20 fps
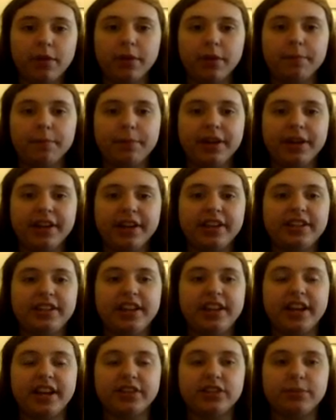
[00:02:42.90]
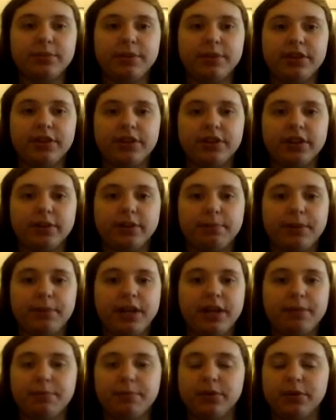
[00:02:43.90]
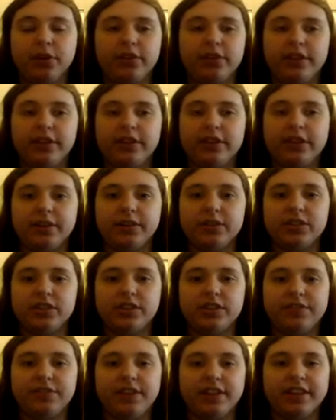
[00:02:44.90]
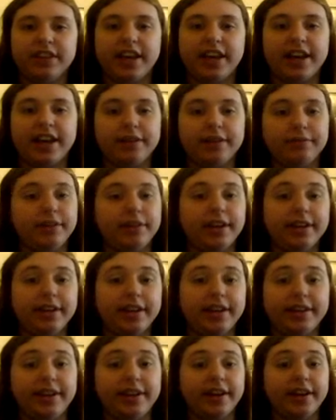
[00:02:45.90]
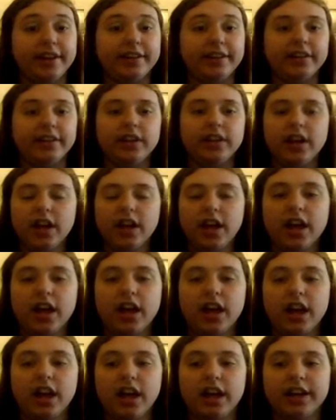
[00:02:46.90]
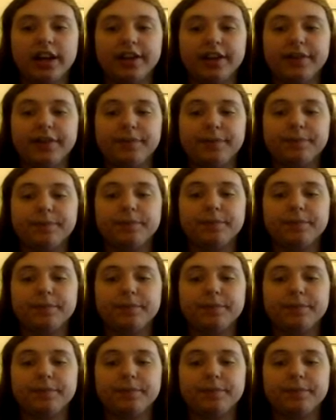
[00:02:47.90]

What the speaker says: other people in there and stuff like that. Yada, yada, yada.